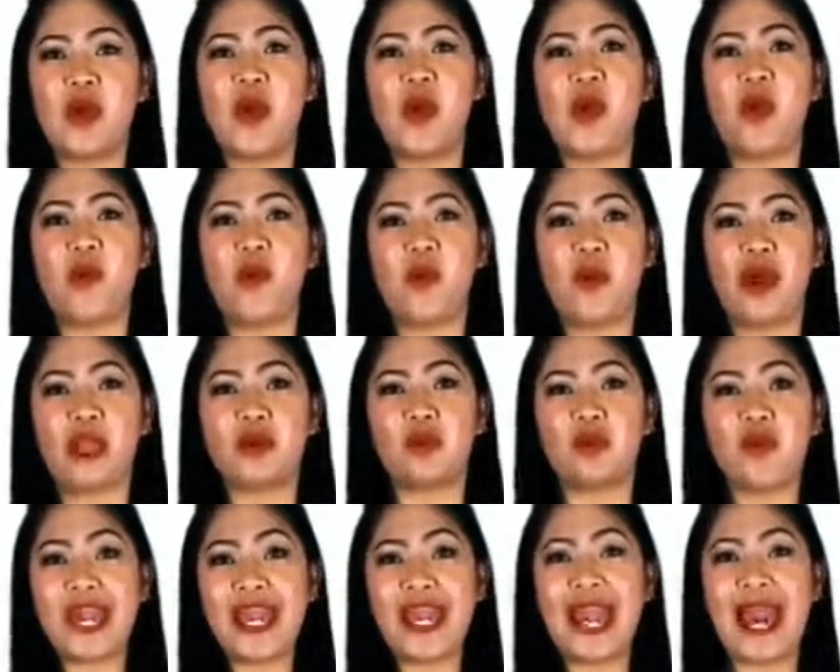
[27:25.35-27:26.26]
when
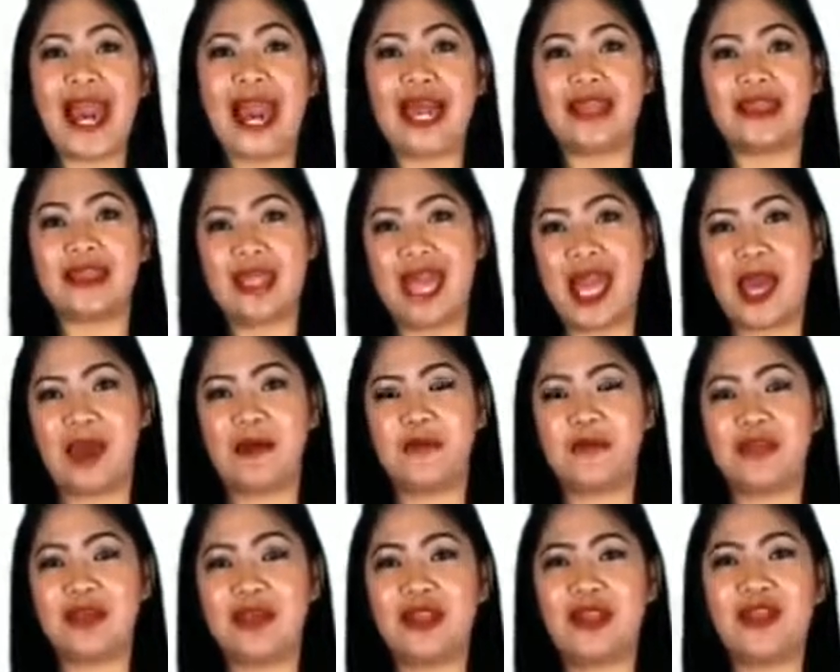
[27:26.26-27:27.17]
we add them,
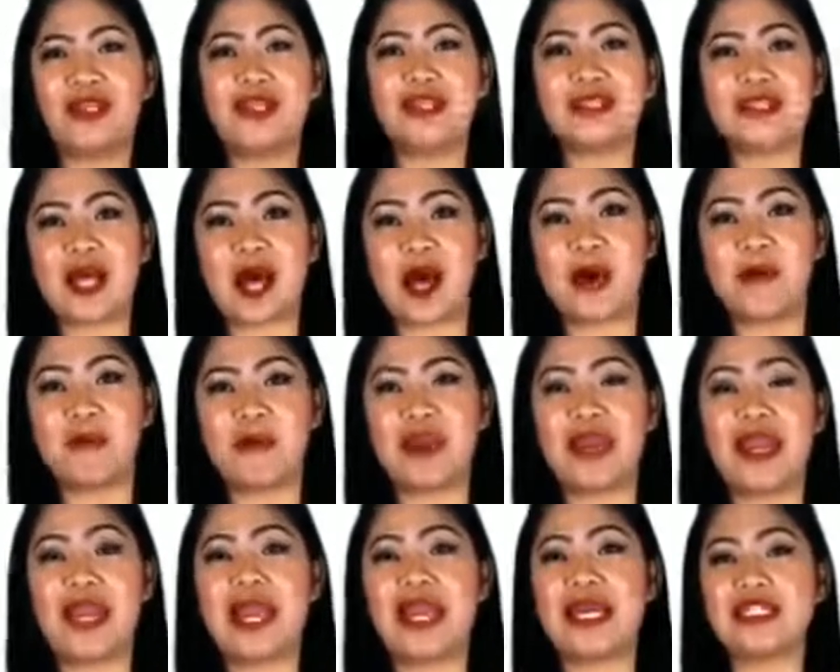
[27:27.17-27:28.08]
the sum
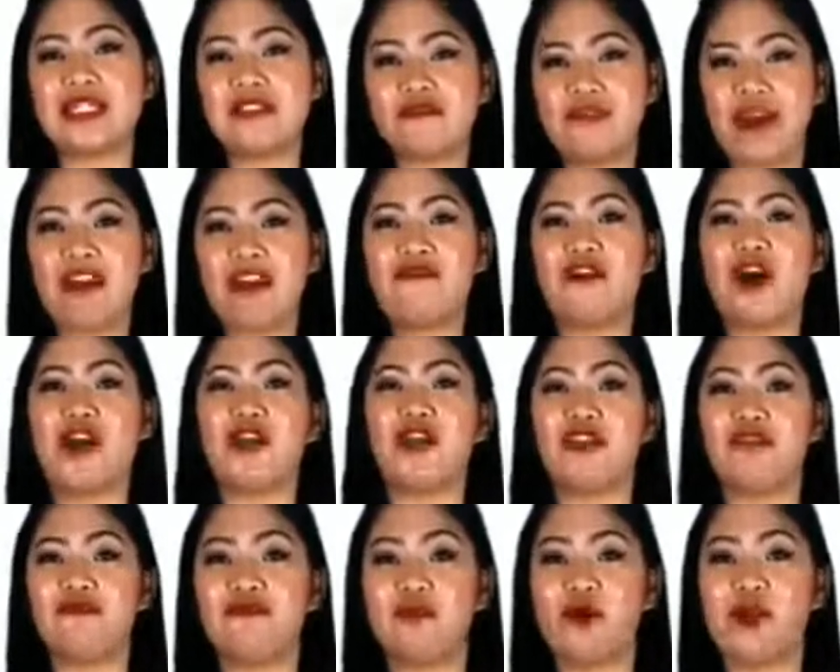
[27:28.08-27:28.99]
is
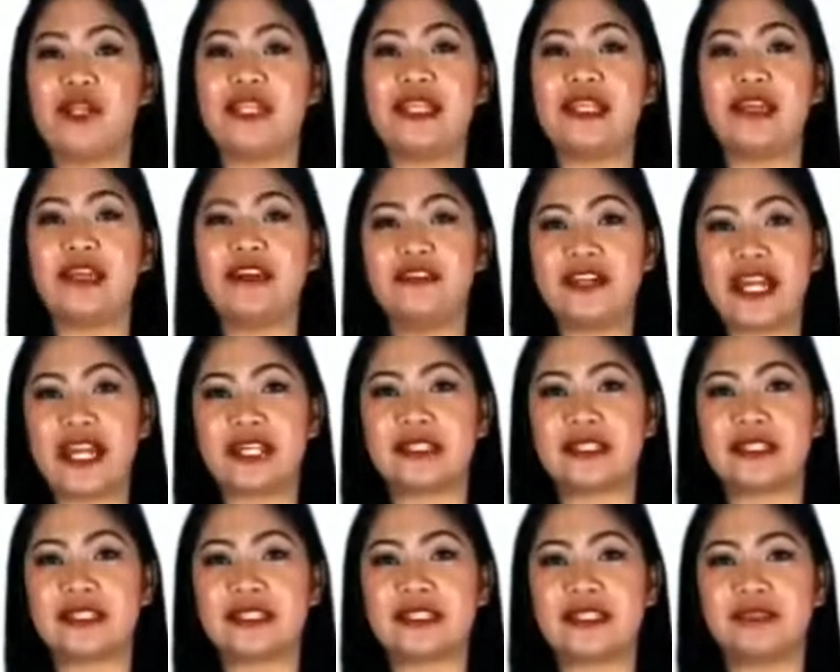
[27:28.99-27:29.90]
540
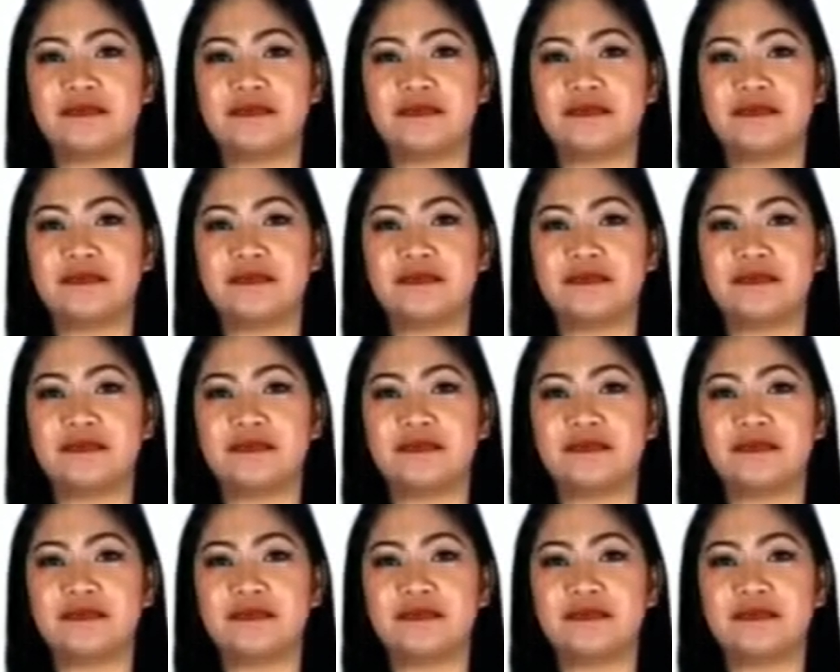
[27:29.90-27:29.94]
degrees.